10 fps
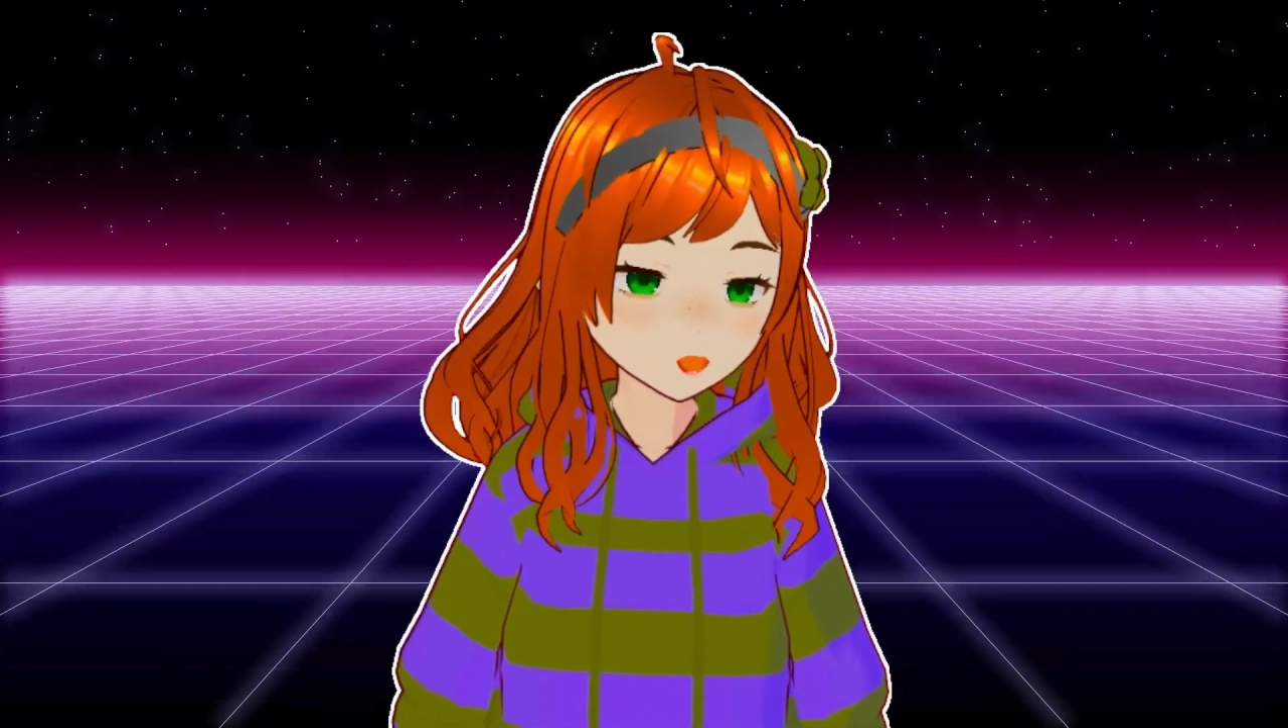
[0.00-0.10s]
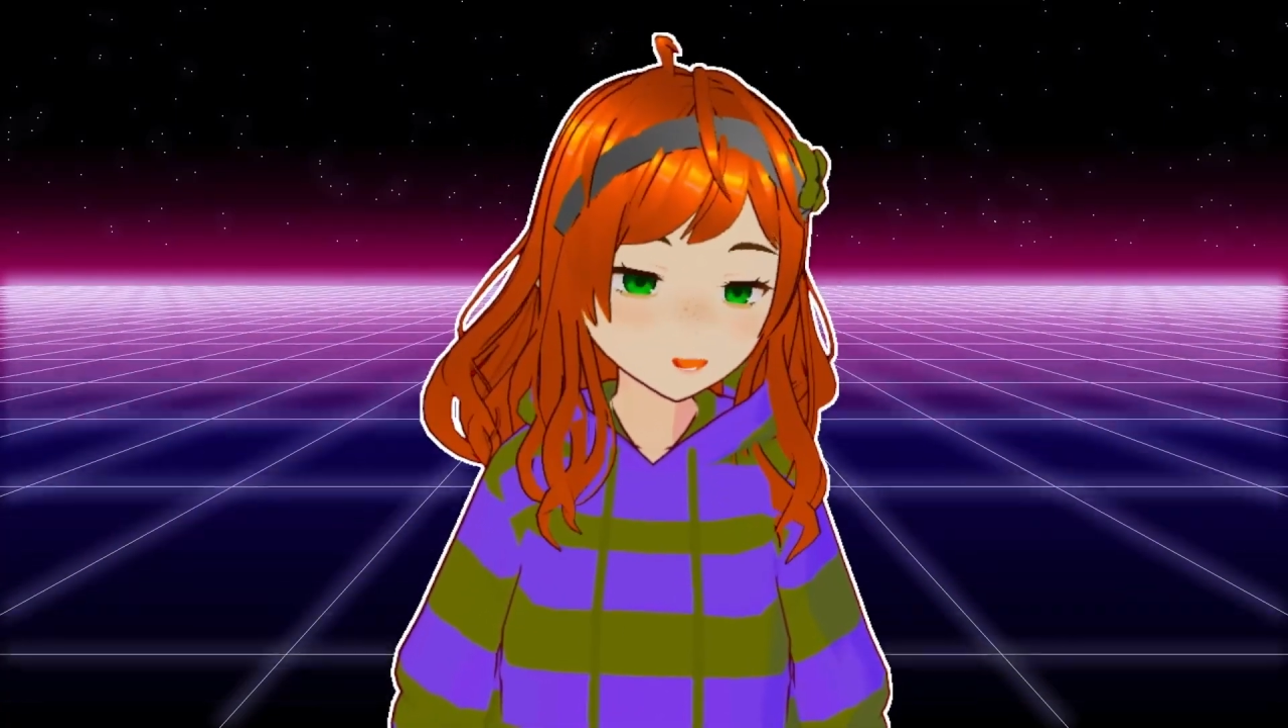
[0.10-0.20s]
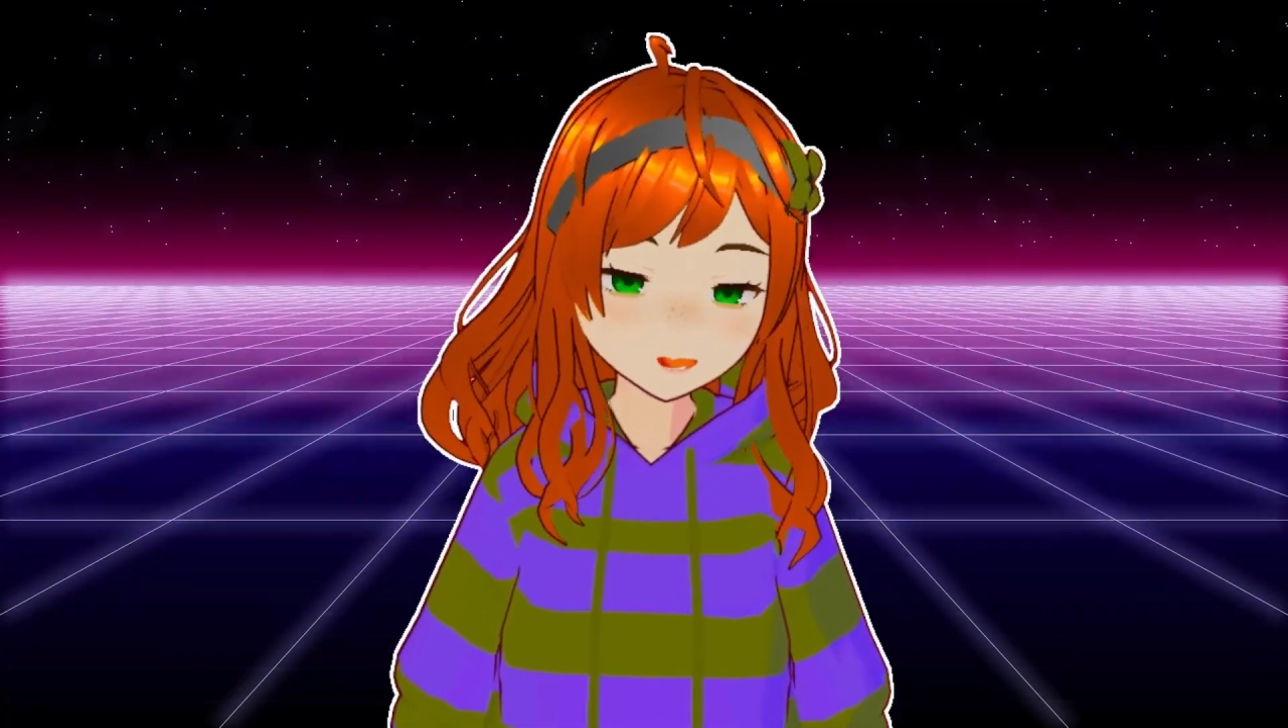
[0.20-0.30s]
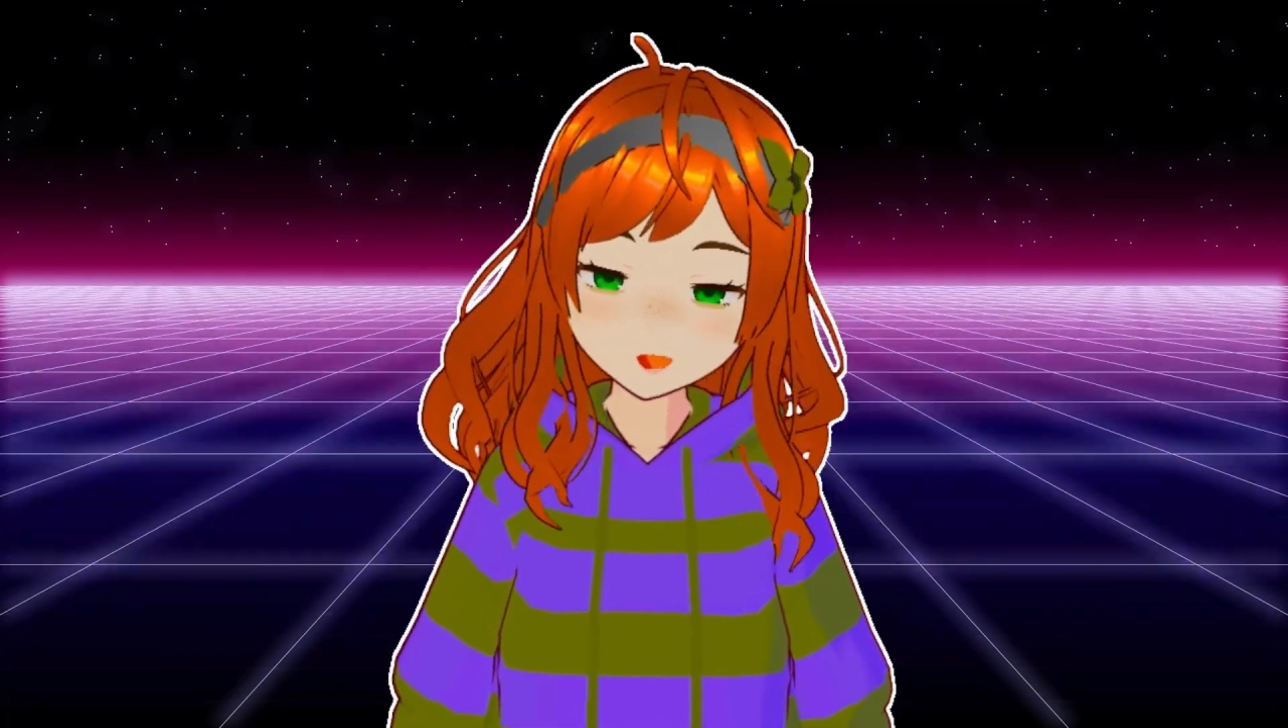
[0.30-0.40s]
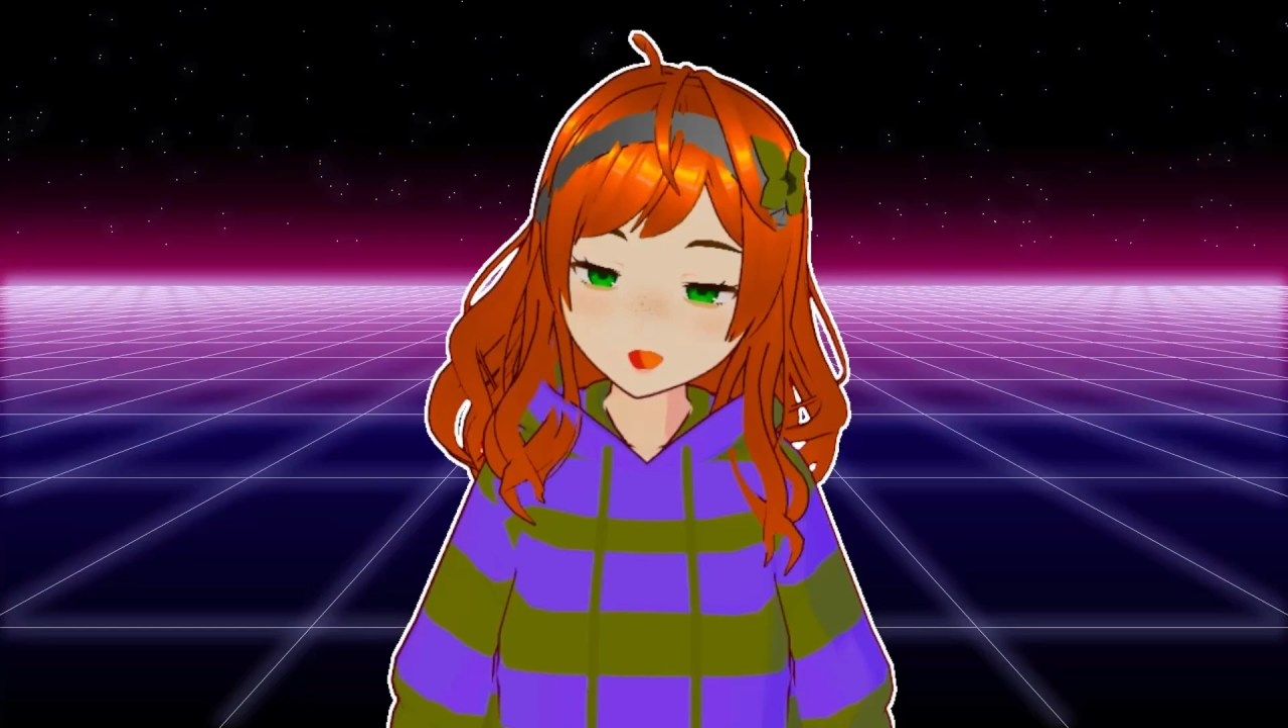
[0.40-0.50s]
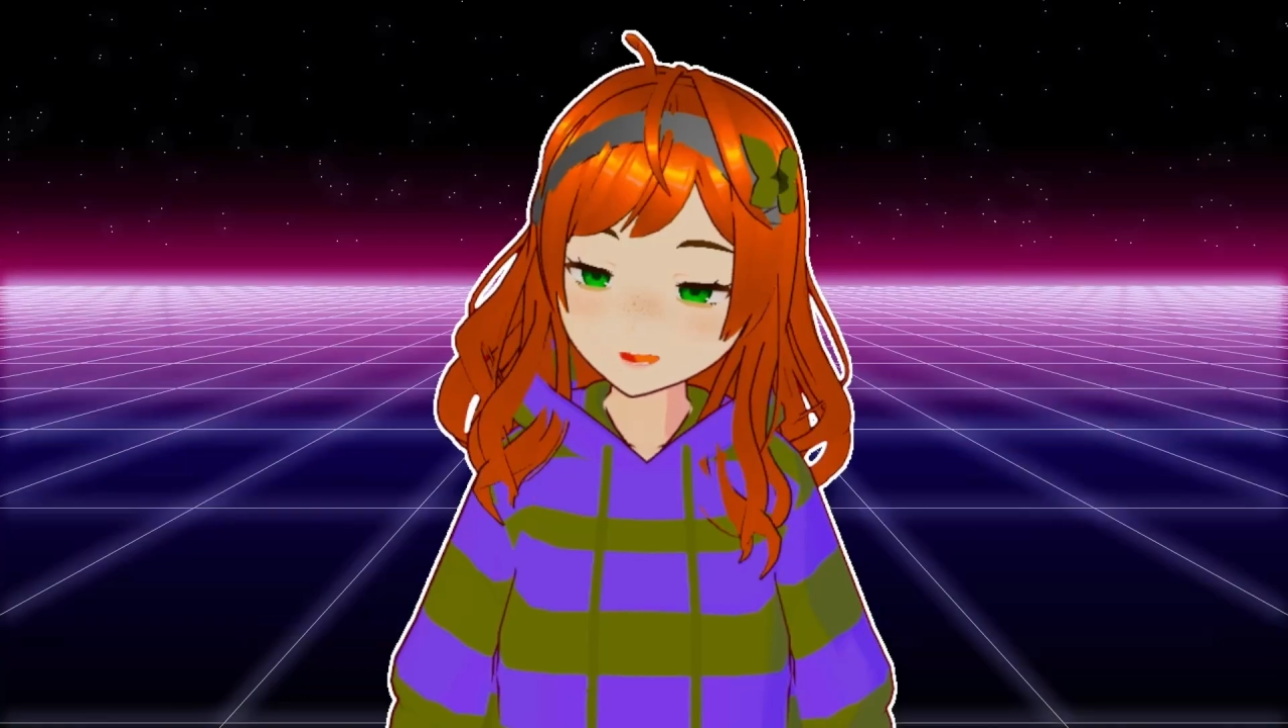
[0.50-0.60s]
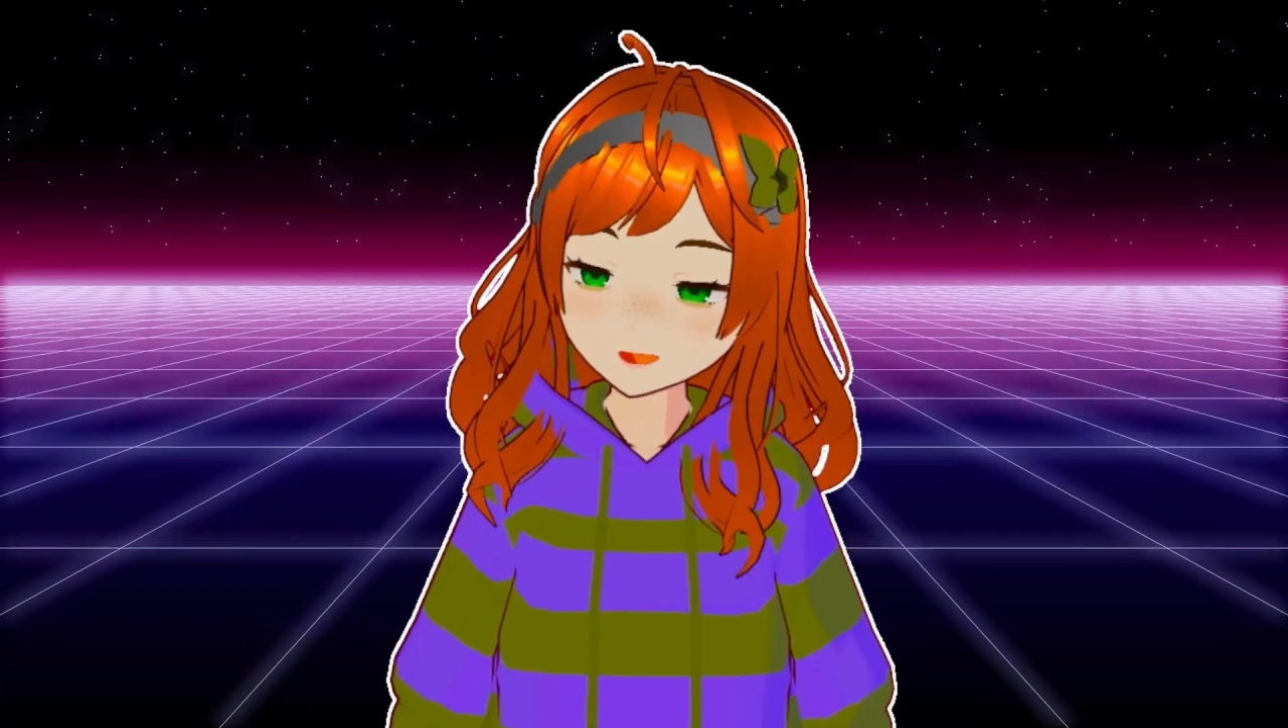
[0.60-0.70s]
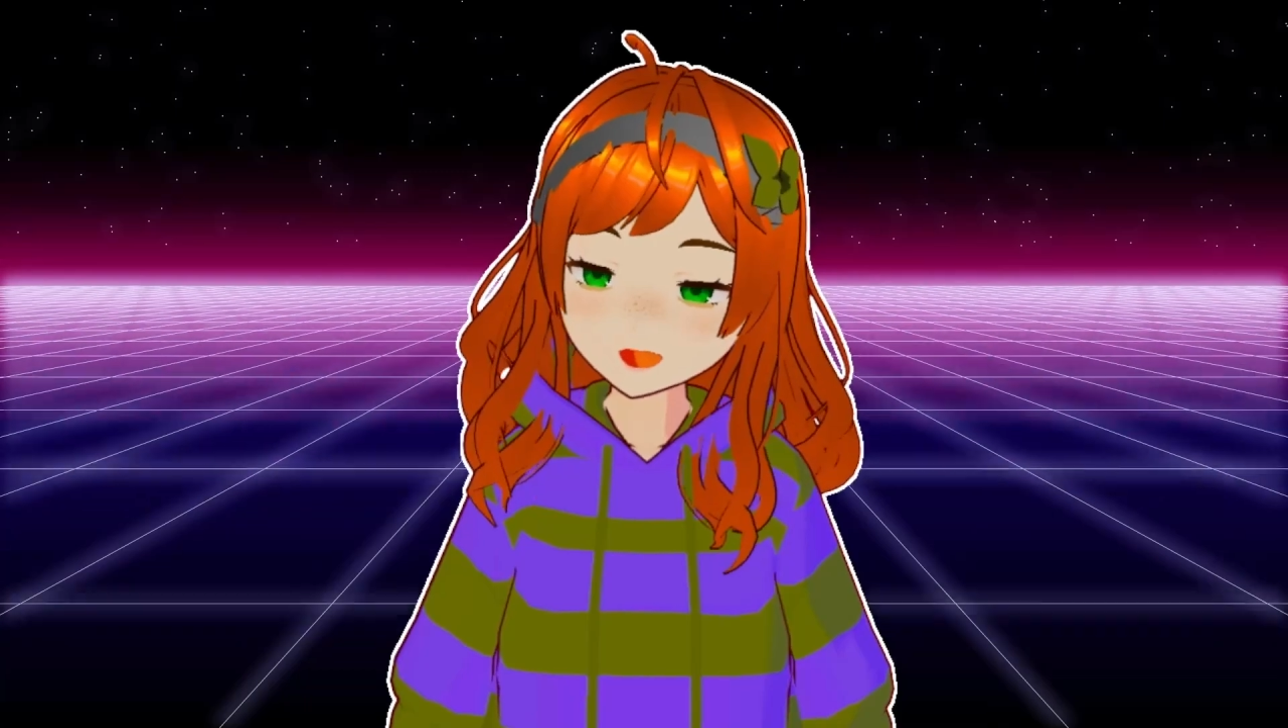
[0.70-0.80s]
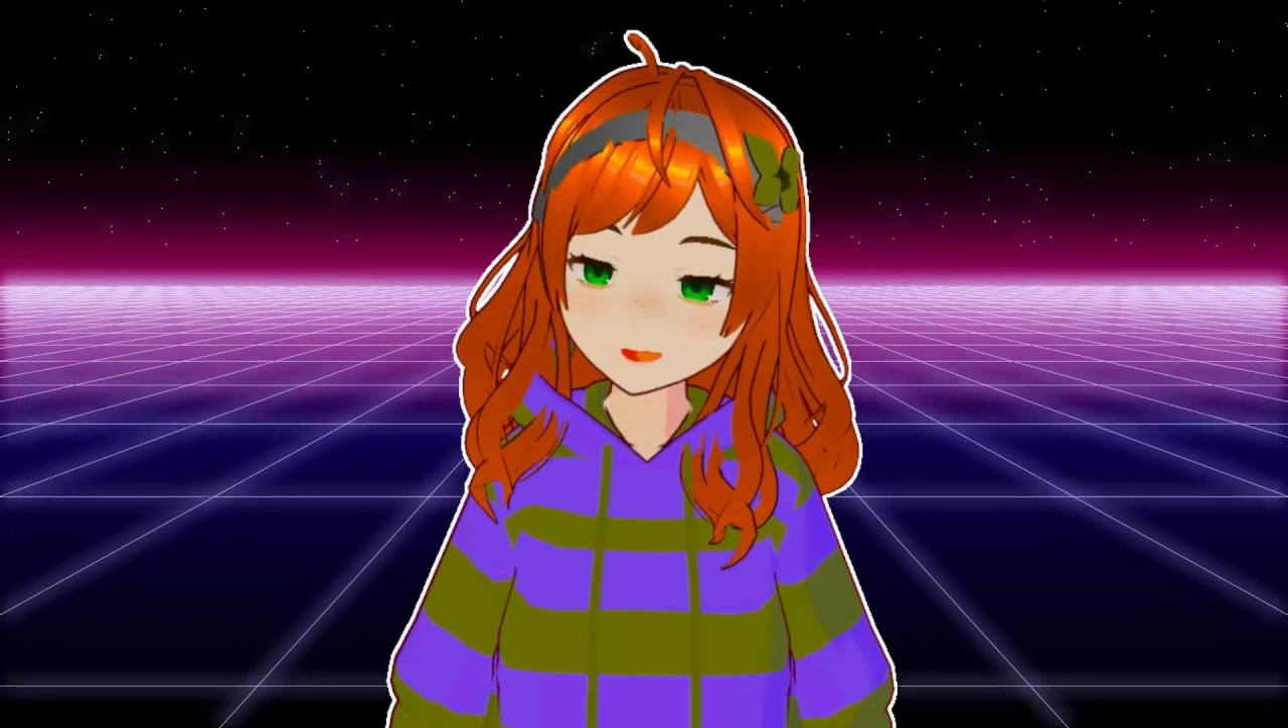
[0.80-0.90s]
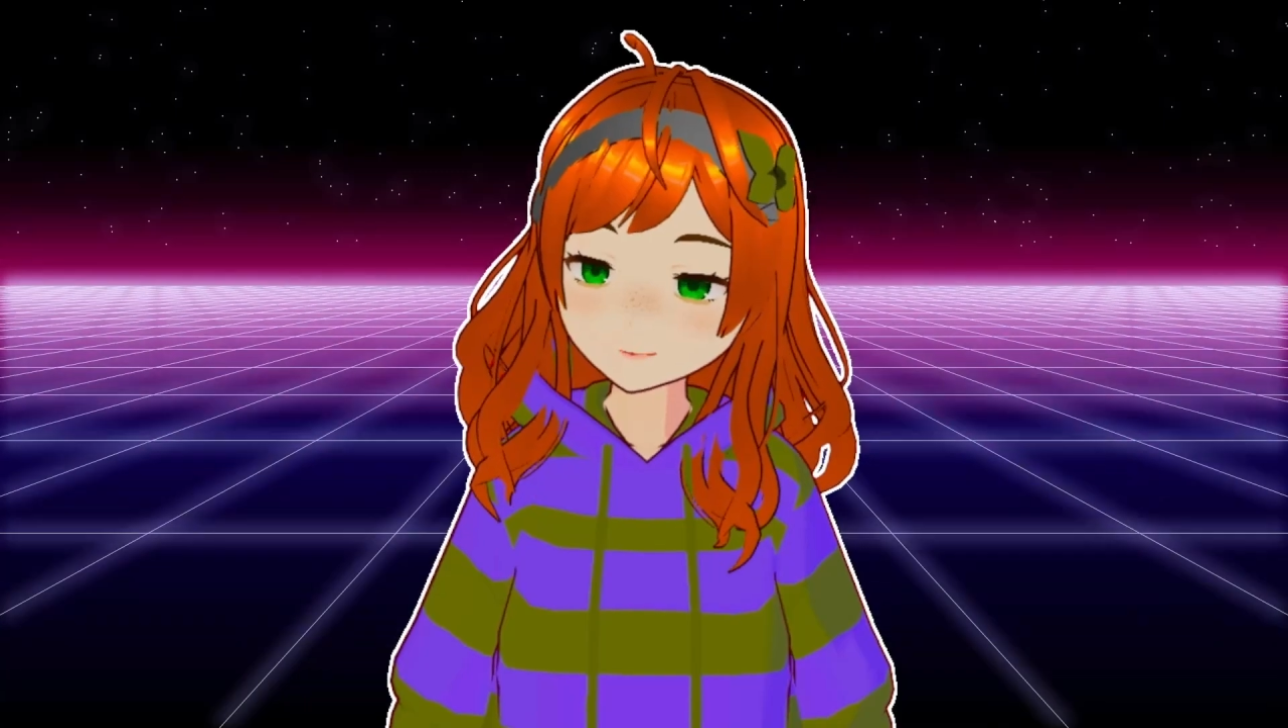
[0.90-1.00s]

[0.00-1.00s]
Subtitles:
a little bit about